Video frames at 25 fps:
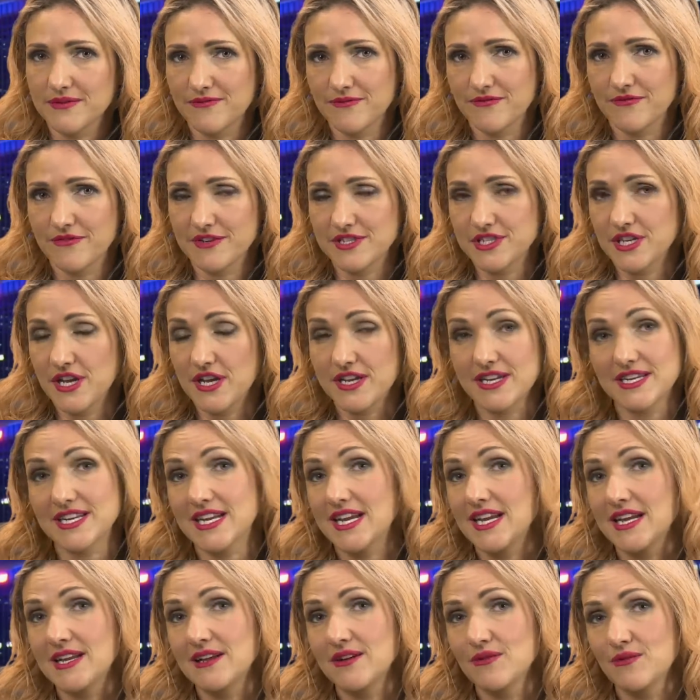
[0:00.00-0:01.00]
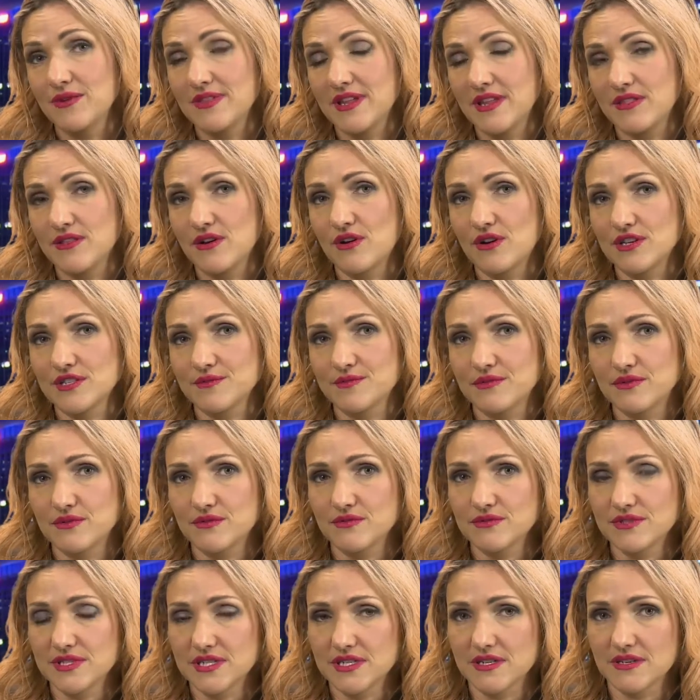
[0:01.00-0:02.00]
fraternity, within the
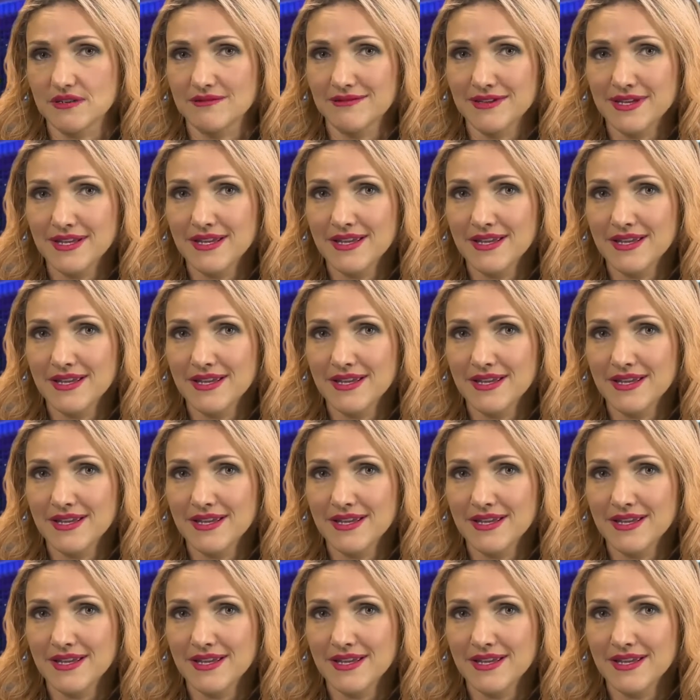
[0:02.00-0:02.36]
hospital to,